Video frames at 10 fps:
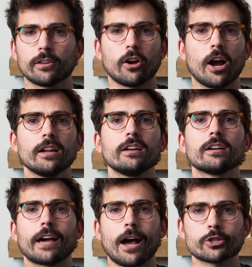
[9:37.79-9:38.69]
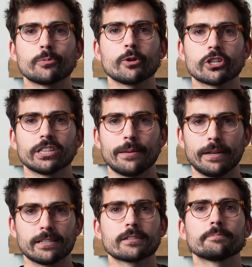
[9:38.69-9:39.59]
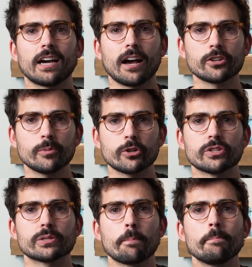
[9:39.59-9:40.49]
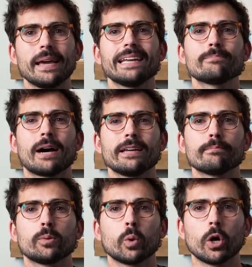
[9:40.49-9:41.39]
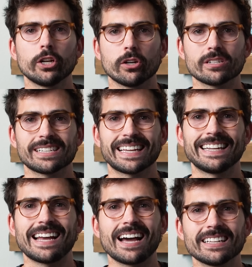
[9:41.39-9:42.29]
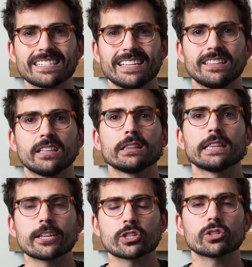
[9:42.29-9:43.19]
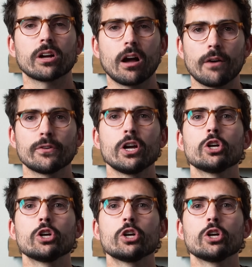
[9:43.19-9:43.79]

All right, contribution limits. Contributions made by employers cannot exceed the lesser of